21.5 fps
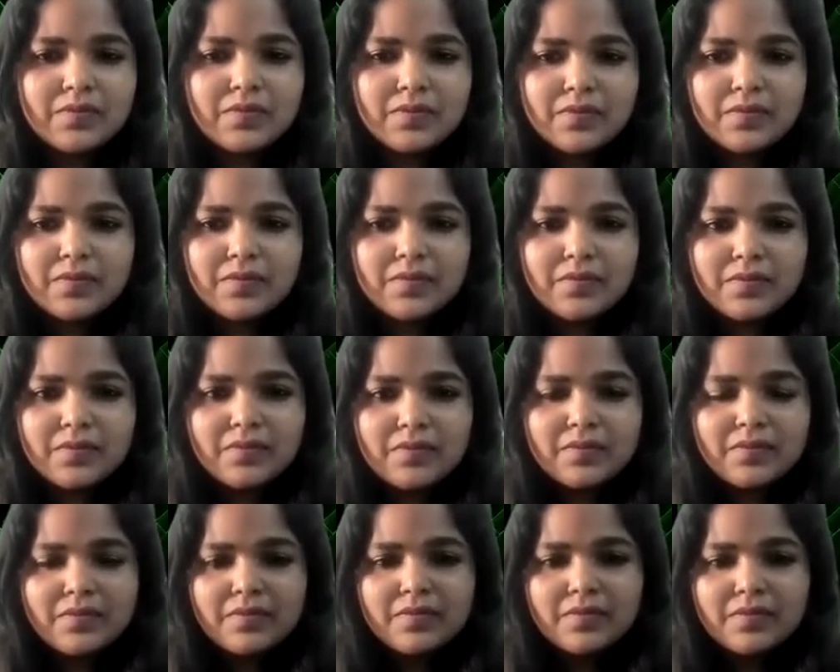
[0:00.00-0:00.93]

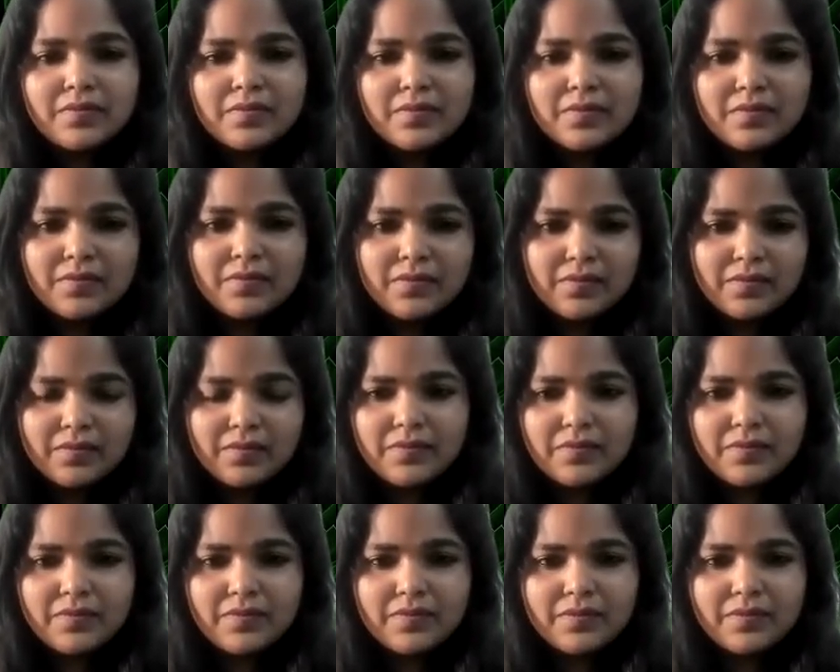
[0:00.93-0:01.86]

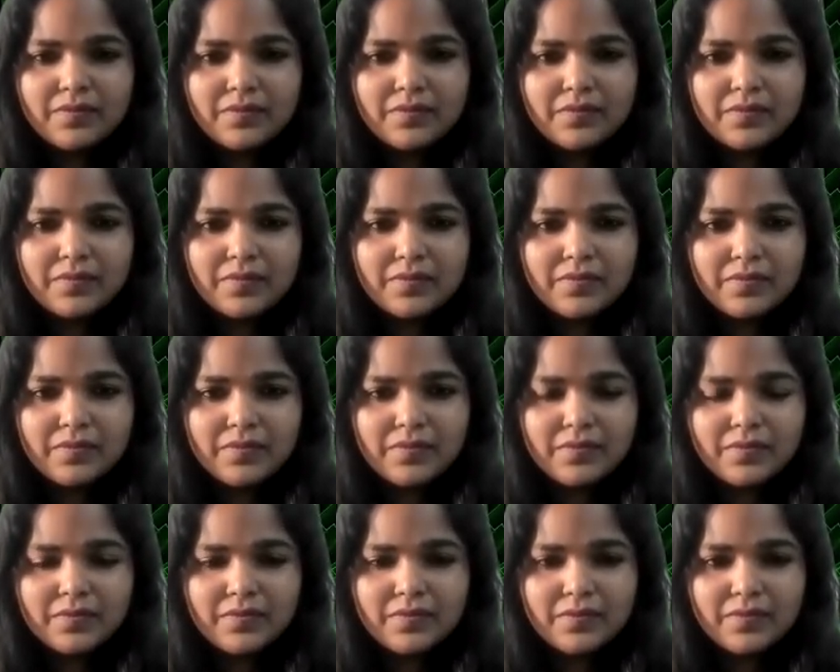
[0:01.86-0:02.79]

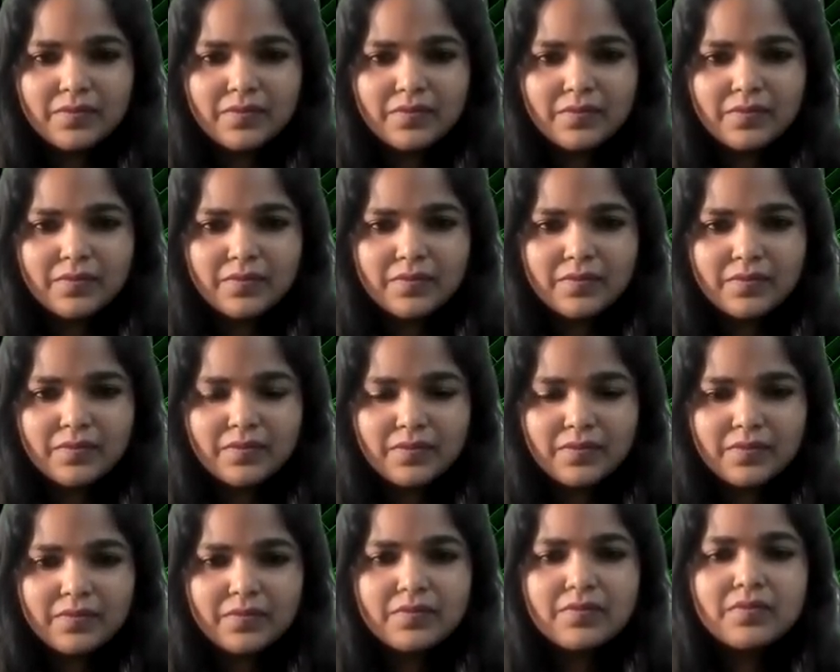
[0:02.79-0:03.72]

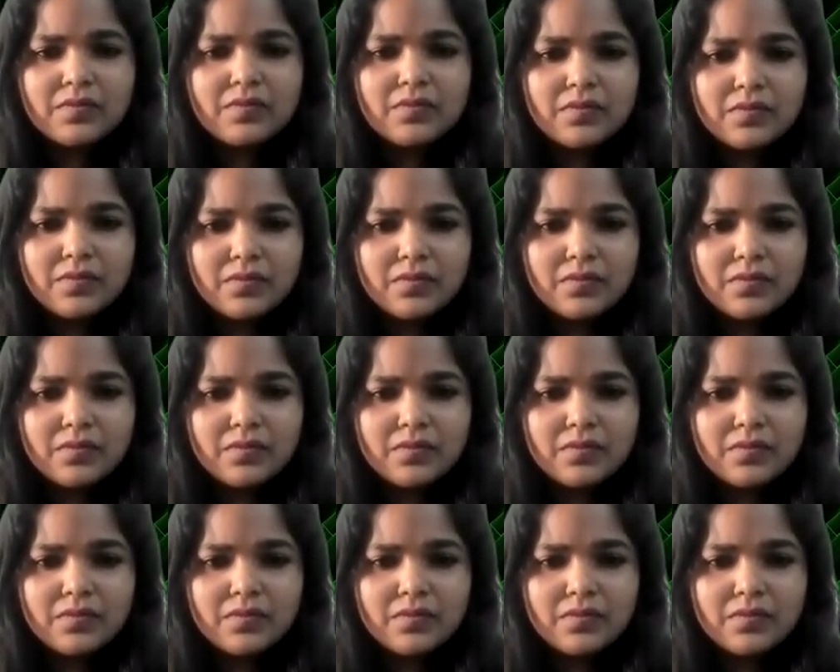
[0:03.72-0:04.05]
The person shown says nothing.